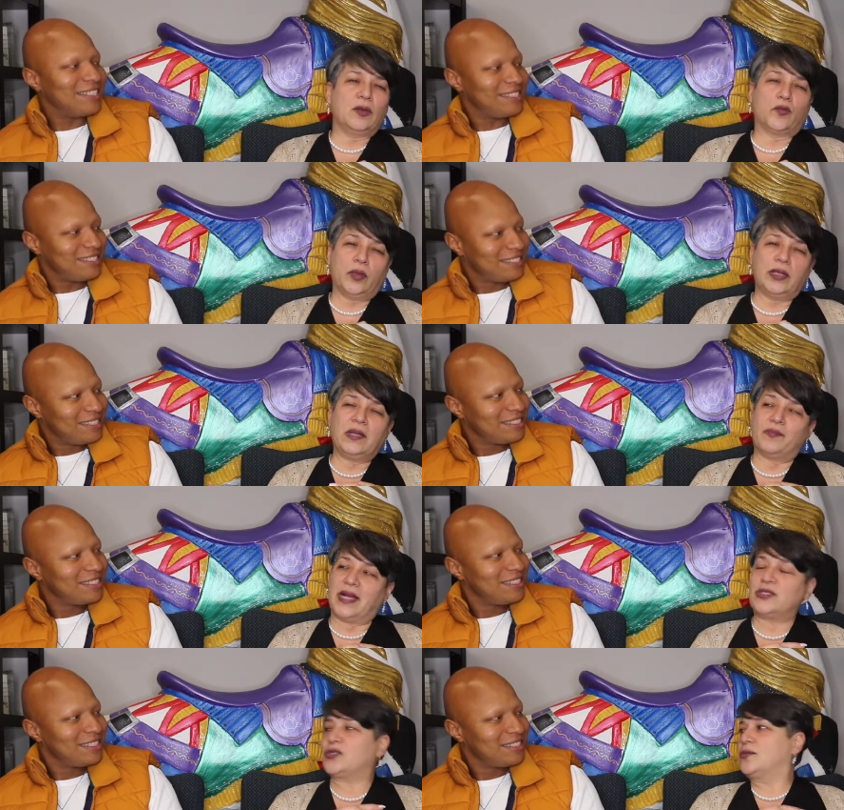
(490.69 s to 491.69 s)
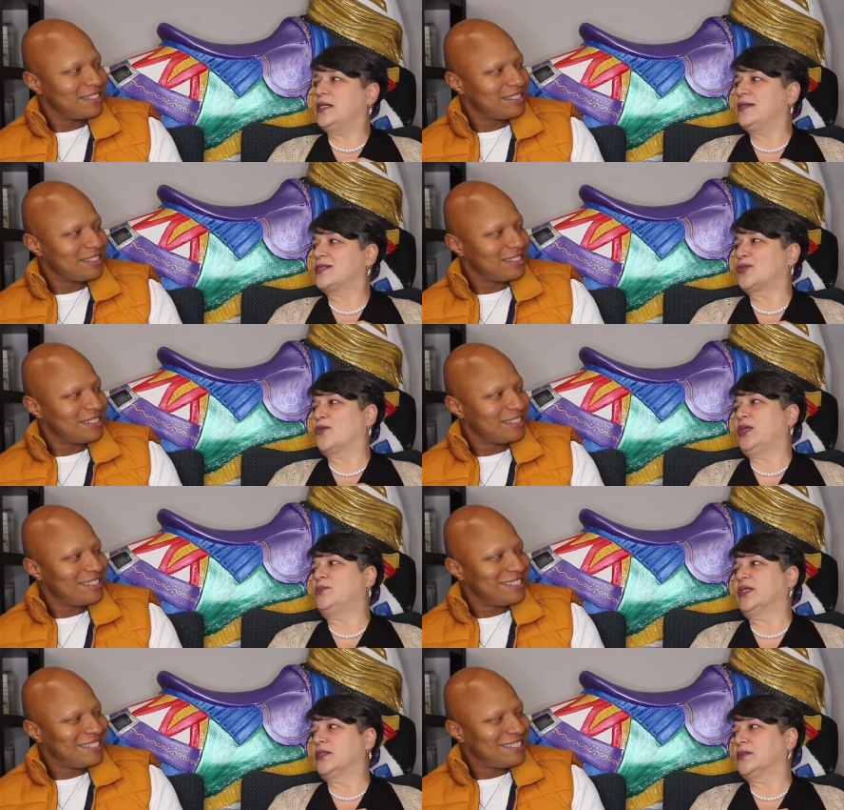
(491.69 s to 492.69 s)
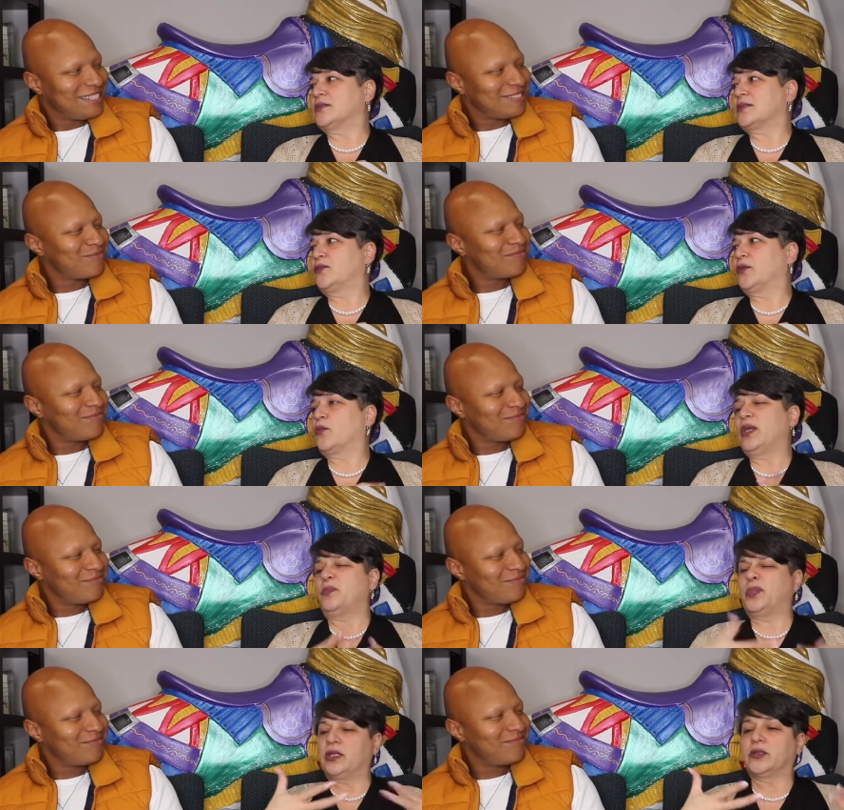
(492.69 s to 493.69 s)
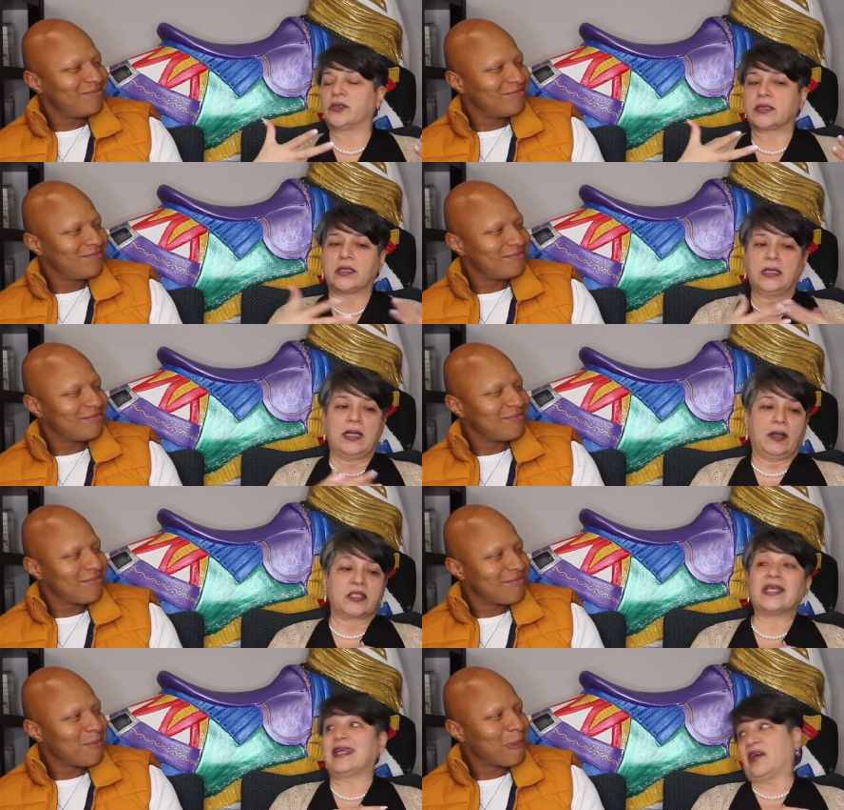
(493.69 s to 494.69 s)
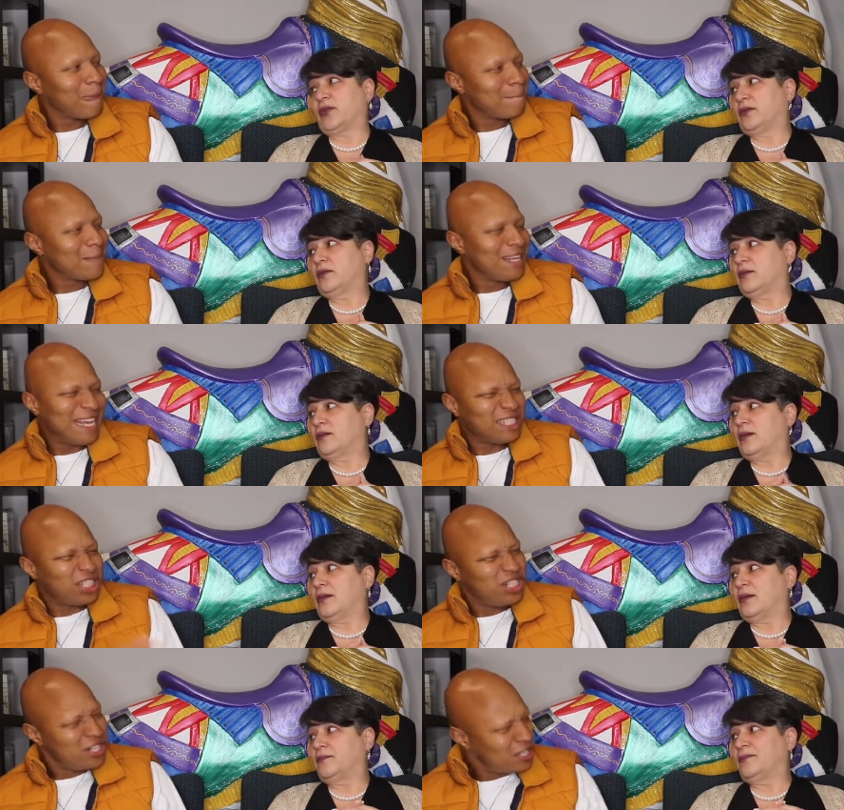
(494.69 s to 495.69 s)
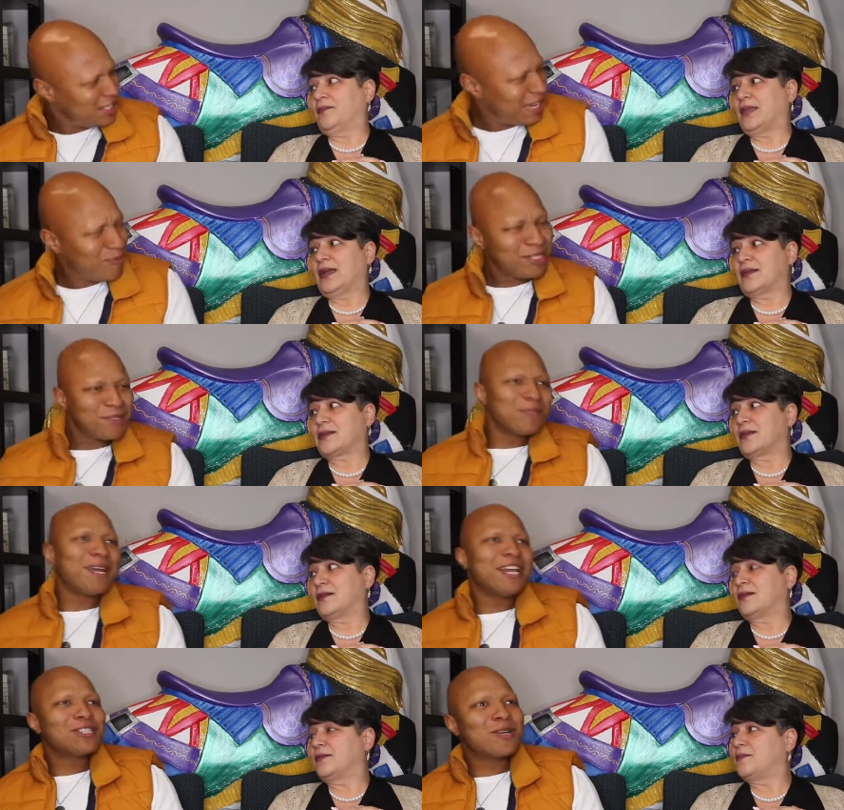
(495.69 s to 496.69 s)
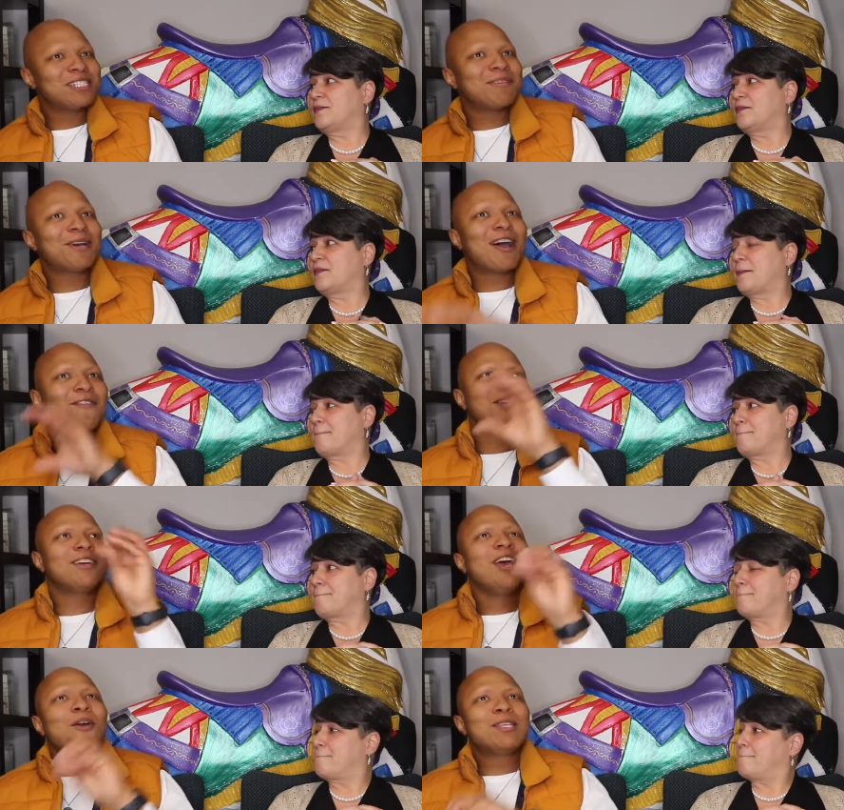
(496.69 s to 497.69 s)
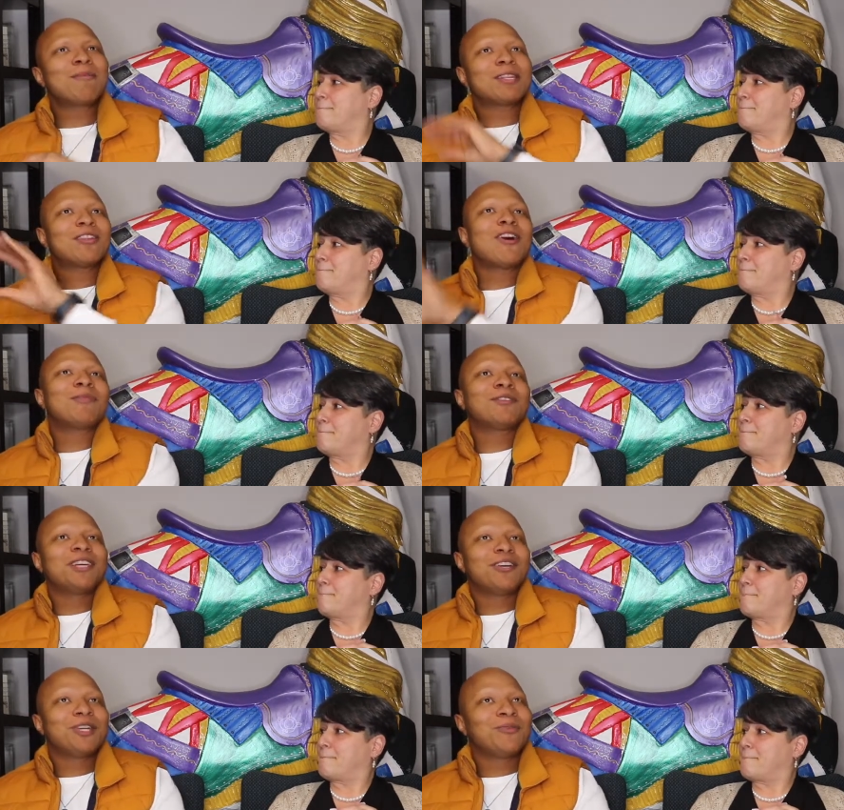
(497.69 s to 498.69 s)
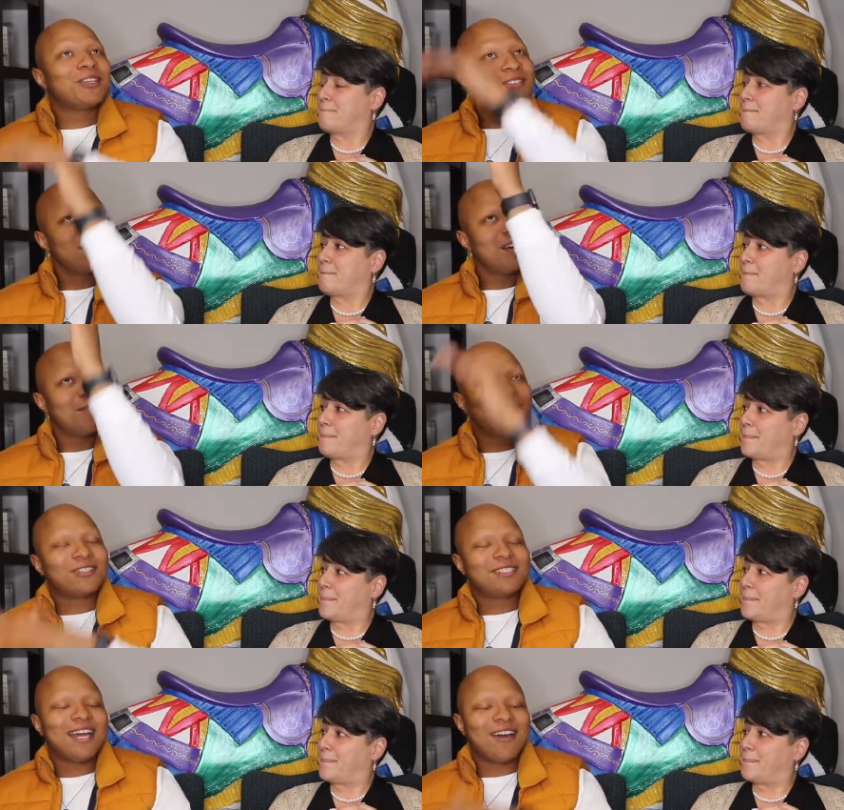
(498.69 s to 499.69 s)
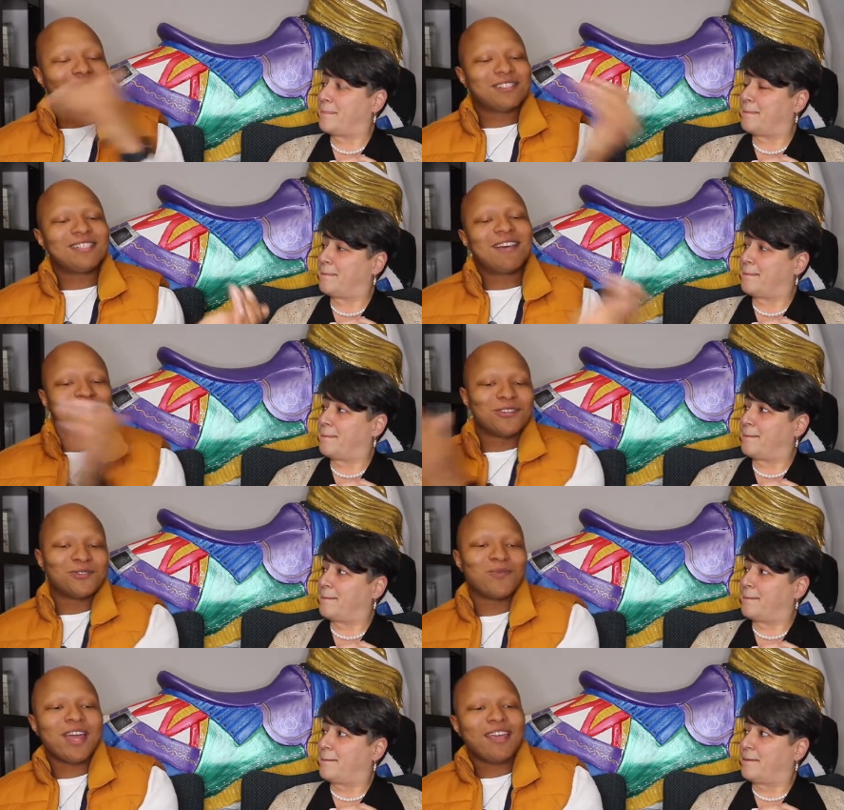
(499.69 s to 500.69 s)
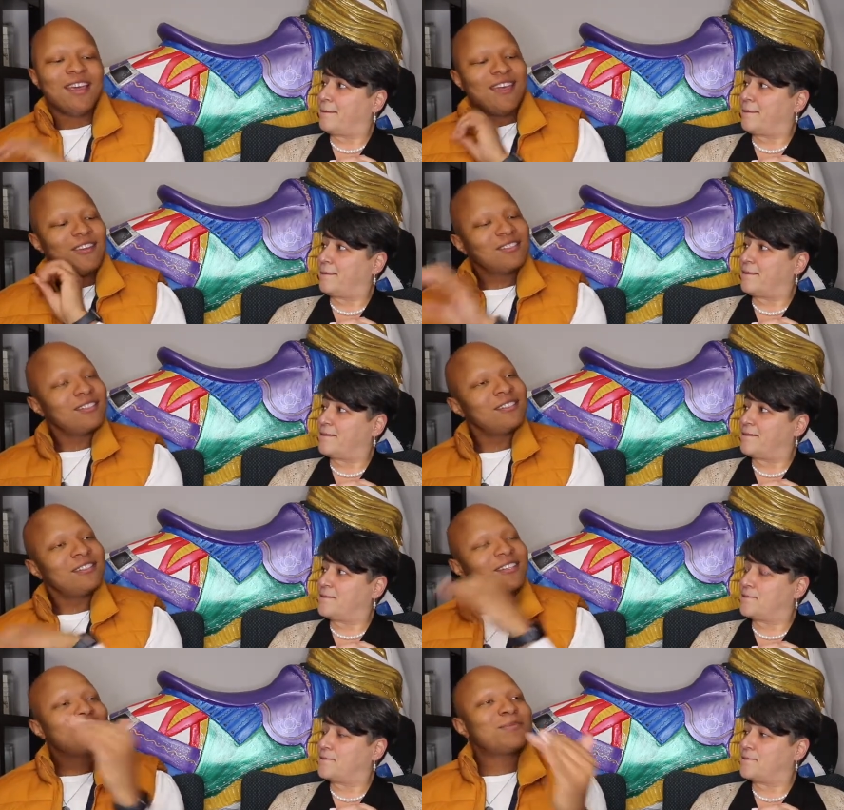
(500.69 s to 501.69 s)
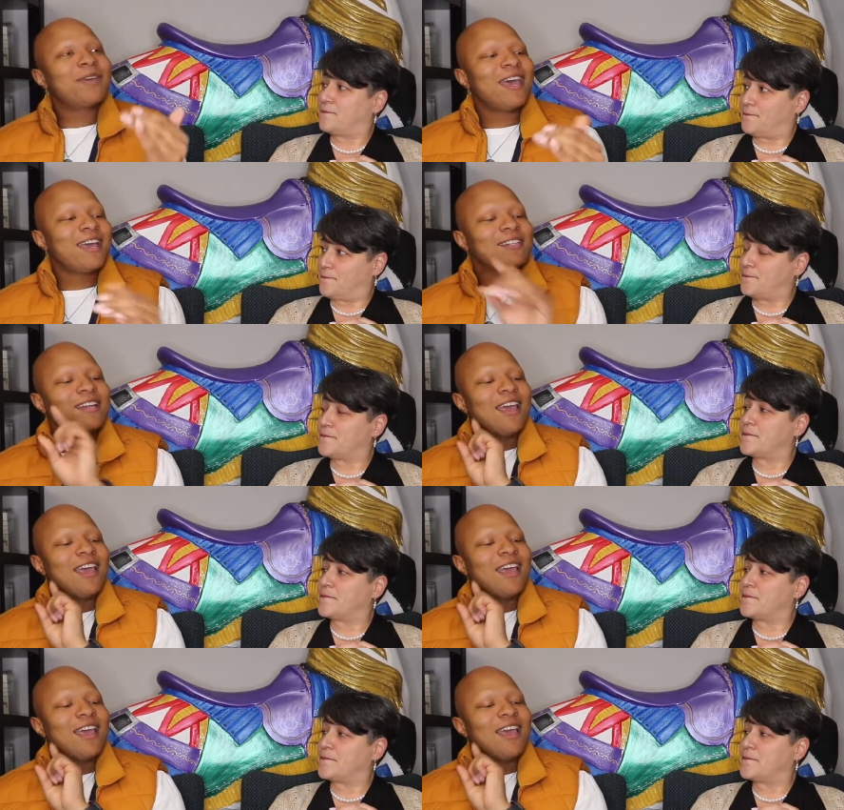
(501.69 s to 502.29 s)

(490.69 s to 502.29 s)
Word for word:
Speaker 1: really mentoring is where we build, mm. where we mm. build together. That's um, good. That brings me to
Speaker 2: my next question about how there we talk about law polarity where there's up, there's down, there's left, there's right, there's good, there's bad